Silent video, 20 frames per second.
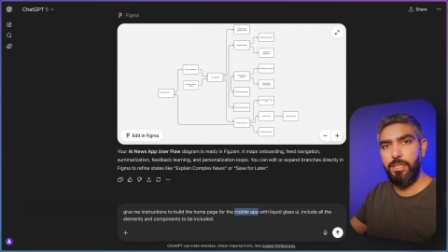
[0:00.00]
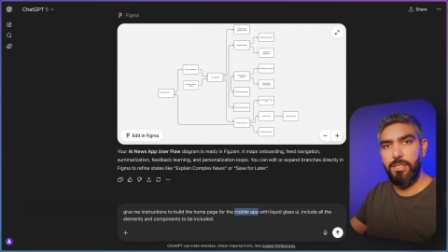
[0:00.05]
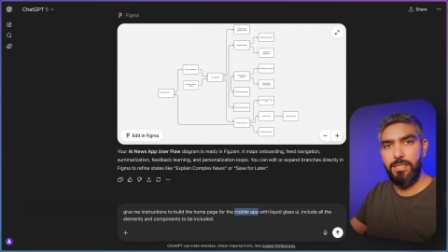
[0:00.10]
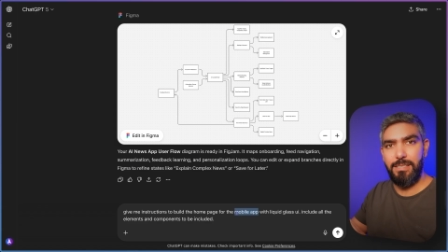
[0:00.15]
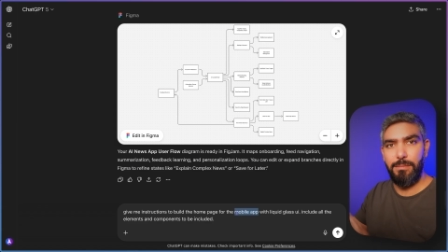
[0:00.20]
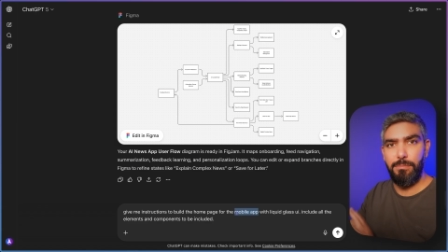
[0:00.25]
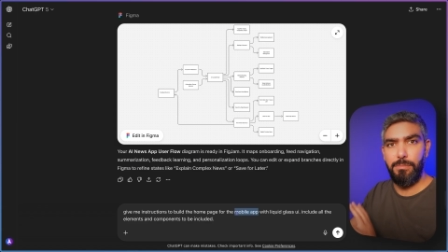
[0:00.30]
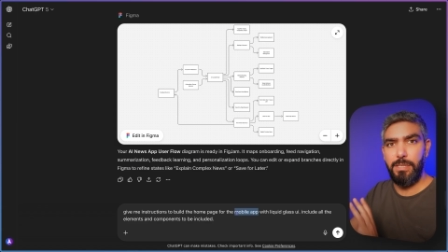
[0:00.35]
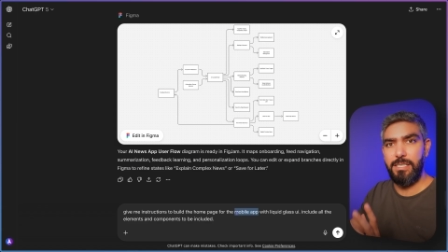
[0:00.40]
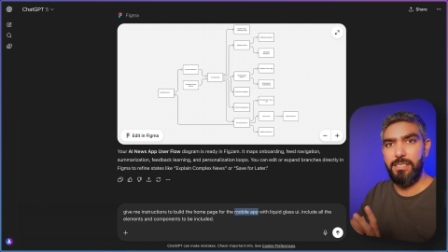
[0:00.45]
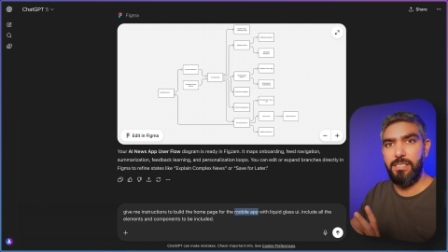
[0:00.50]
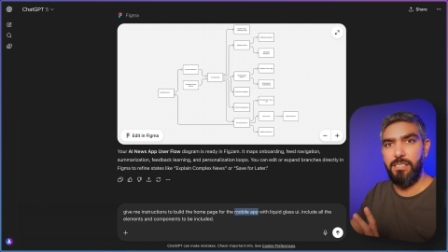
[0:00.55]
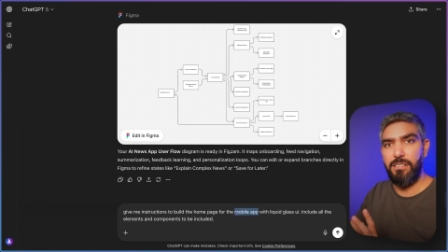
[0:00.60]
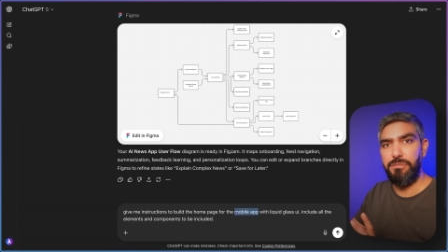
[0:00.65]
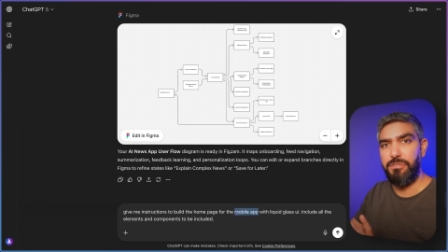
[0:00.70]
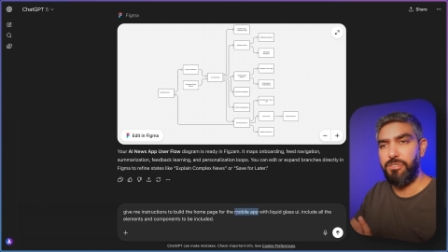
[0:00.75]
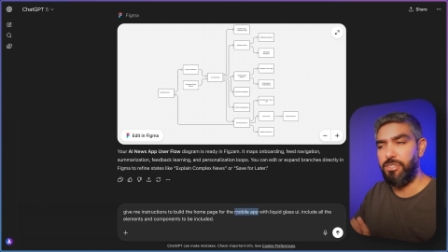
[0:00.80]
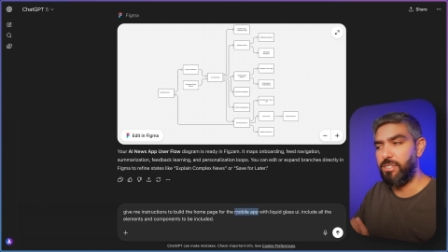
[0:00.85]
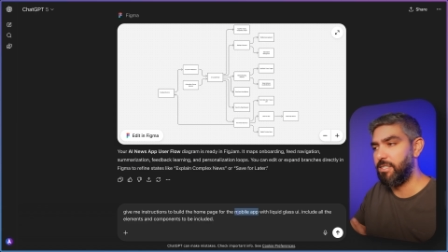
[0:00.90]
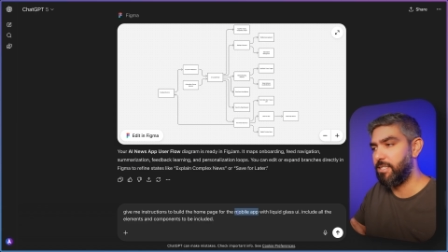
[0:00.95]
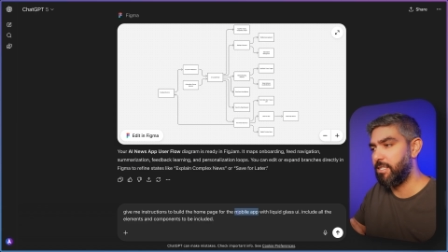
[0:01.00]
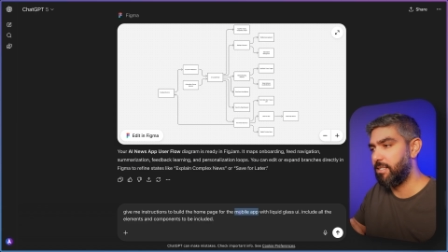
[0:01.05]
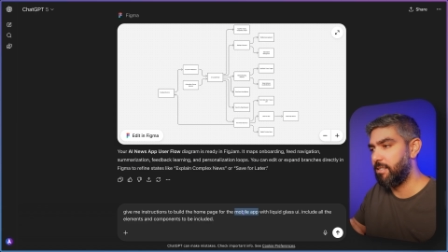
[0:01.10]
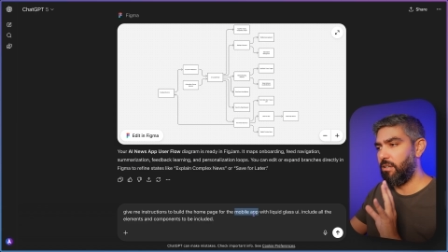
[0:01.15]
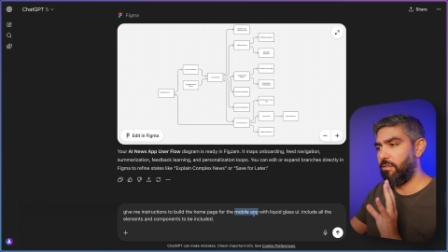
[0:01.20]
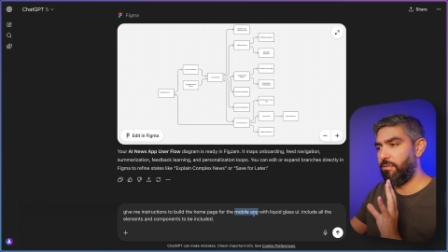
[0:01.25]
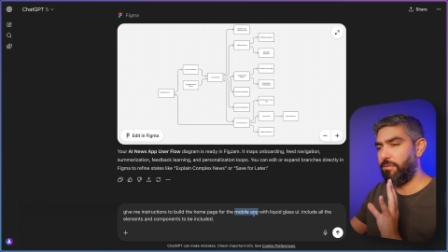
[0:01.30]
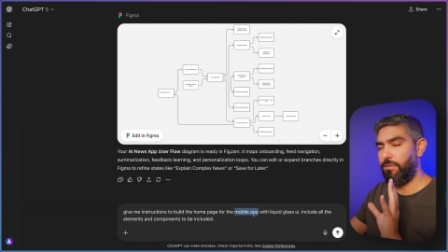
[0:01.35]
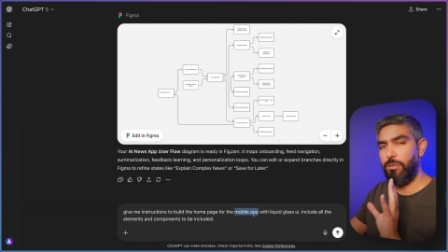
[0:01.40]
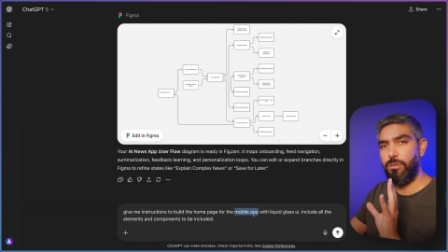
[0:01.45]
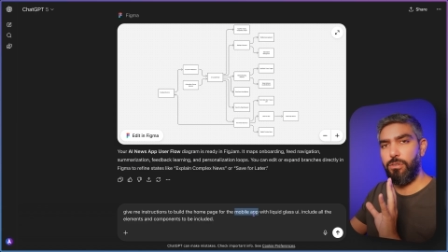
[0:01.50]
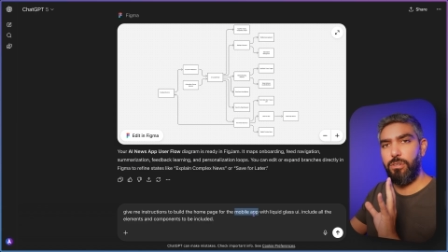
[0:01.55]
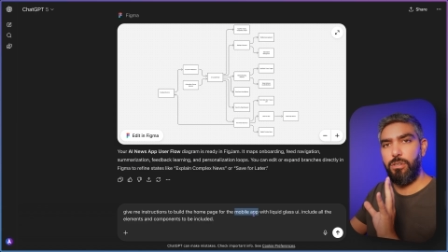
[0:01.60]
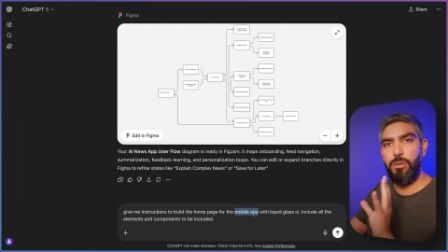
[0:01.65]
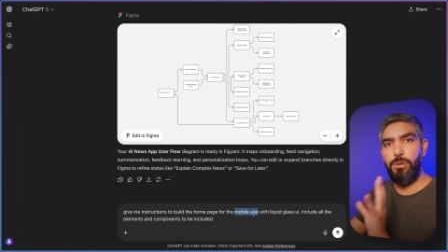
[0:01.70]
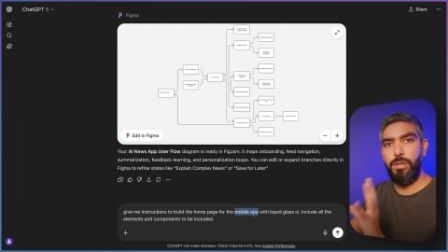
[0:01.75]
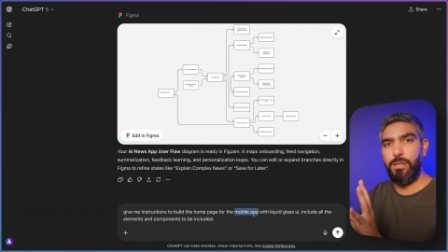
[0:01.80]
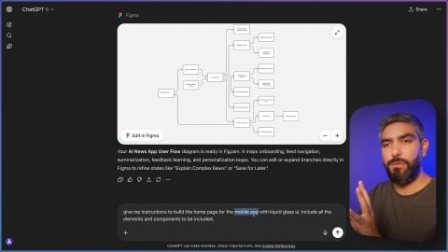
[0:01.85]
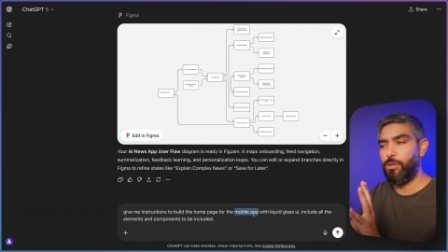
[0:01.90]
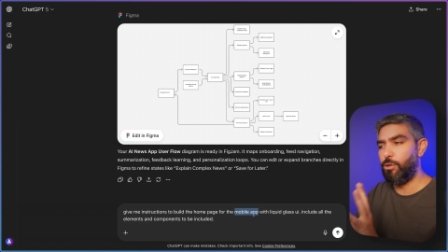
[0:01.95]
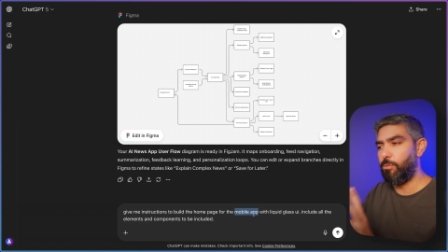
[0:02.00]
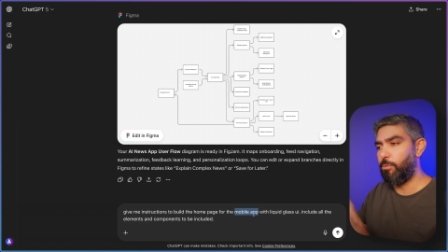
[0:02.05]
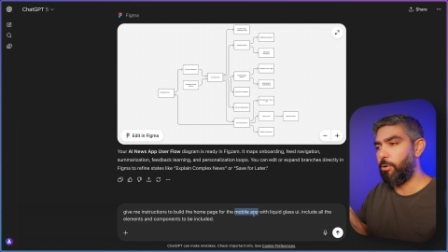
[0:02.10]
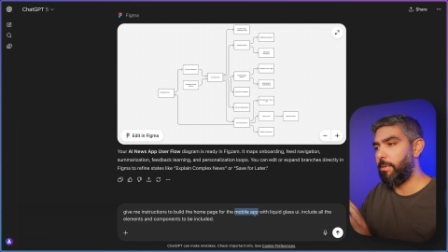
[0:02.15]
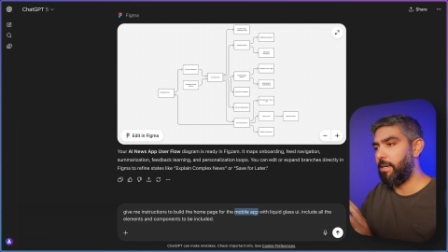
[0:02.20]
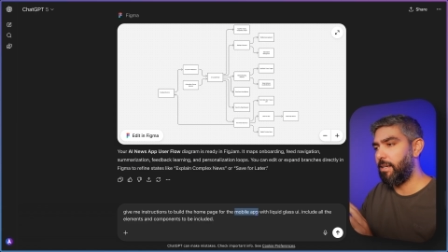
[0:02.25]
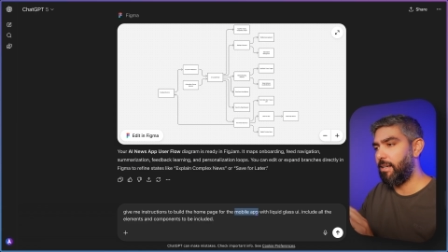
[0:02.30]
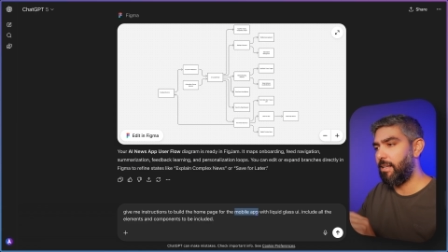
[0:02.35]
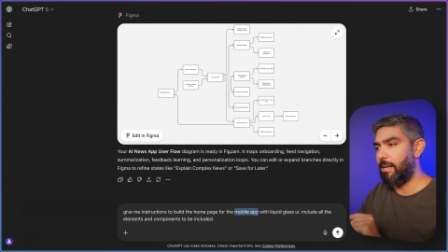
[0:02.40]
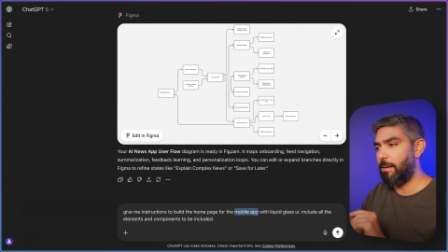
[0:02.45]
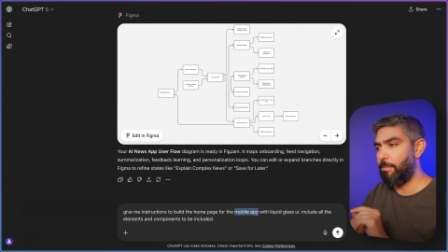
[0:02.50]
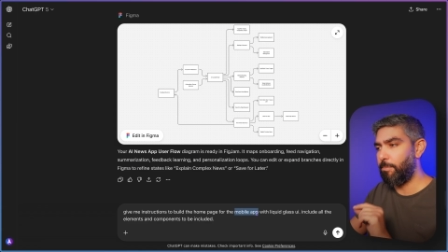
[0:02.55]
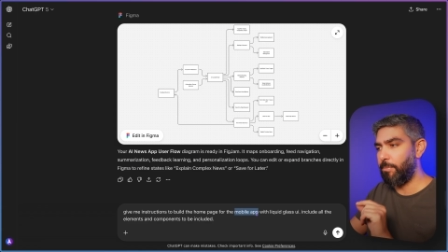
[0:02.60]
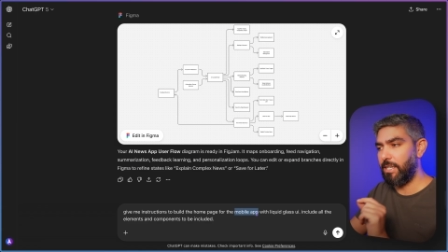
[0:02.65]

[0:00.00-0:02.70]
because it makes a difference. If you're going for a mobile app,